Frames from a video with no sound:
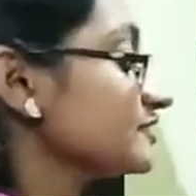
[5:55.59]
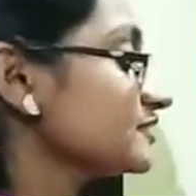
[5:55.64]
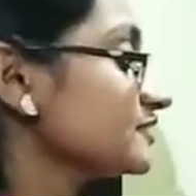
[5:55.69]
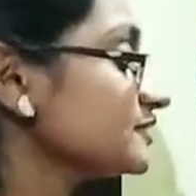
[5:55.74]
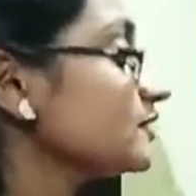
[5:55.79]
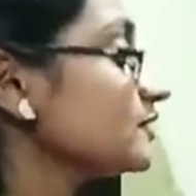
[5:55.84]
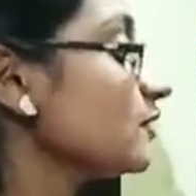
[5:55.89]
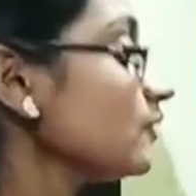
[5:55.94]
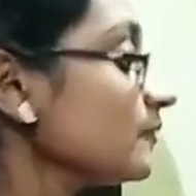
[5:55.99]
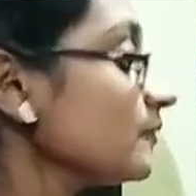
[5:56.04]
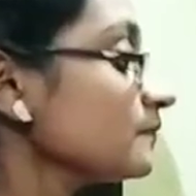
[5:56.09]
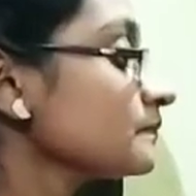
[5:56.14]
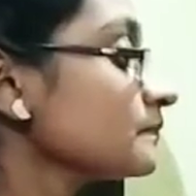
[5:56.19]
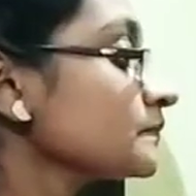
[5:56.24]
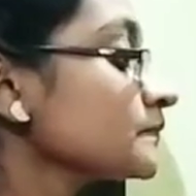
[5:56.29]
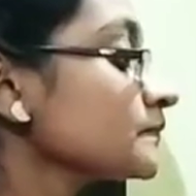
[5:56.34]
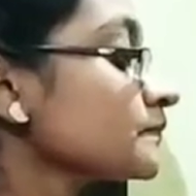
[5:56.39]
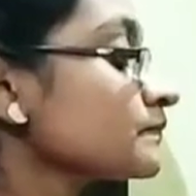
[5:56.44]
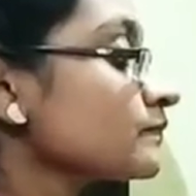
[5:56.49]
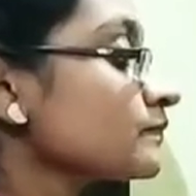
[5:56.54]
So,
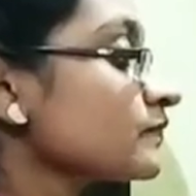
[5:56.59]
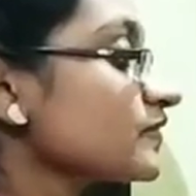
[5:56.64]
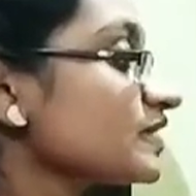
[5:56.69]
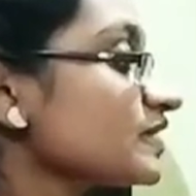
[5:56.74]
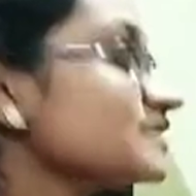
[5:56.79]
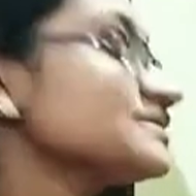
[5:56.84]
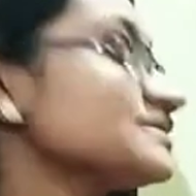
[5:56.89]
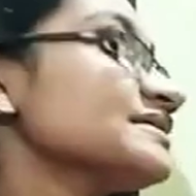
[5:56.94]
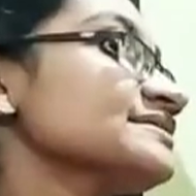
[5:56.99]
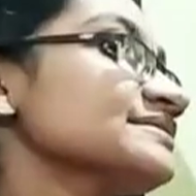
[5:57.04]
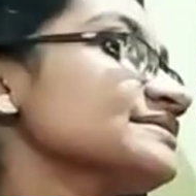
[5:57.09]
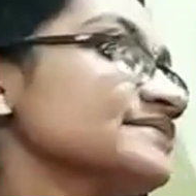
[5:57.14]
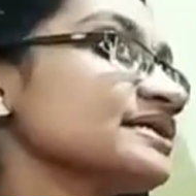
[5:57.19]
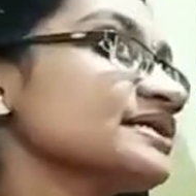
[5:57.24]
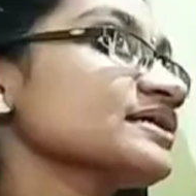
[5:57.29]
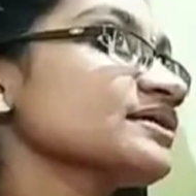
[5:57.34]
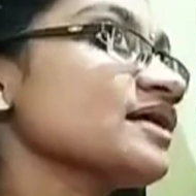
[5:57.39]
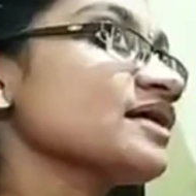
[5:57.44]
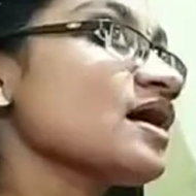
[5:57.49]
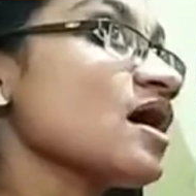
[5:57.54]
just
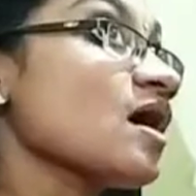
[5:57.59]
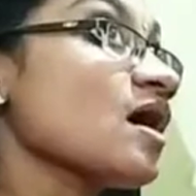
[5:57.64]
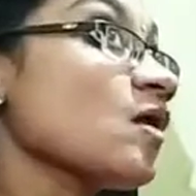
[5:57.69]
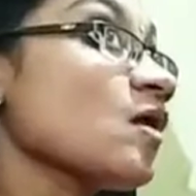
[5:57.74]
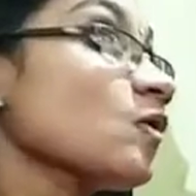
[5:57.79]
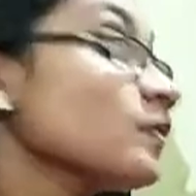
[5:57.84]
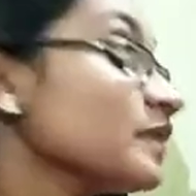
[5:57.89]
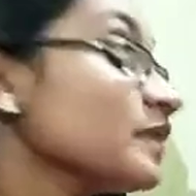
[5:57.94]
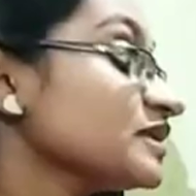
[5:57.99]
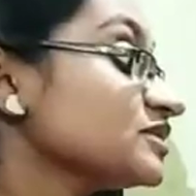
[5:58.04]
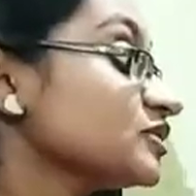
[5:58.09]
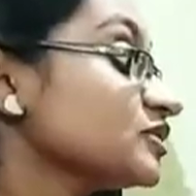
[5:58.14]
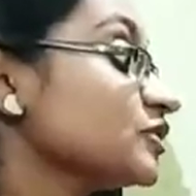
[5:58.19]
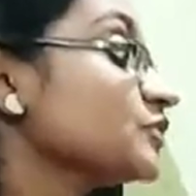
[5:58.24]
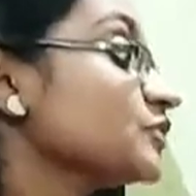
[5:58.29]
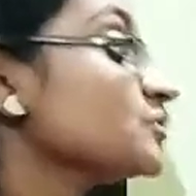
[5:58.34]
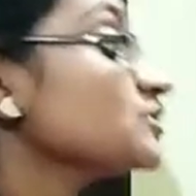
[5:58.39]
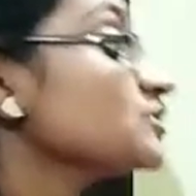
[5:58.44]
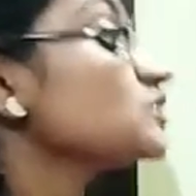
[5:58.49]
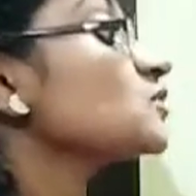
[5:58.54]
think how much
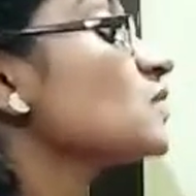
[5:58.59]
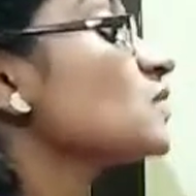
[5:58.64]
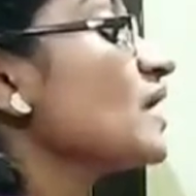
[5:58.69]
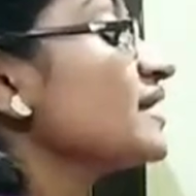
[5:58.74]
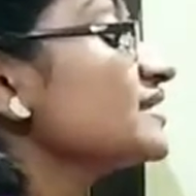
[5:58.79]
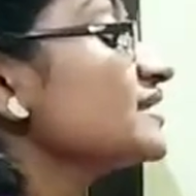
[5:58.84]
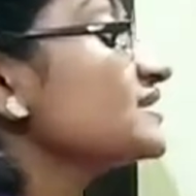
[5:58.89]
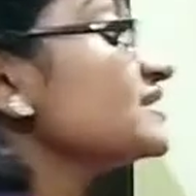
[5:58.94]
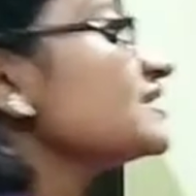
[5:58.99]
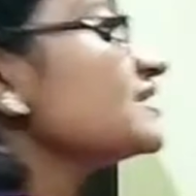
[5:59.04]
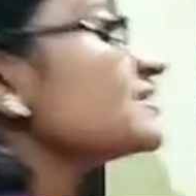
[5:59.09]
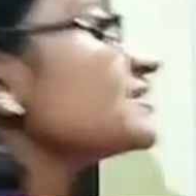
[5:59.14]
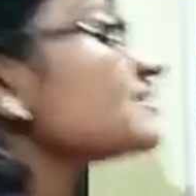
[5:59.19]
huge quantity is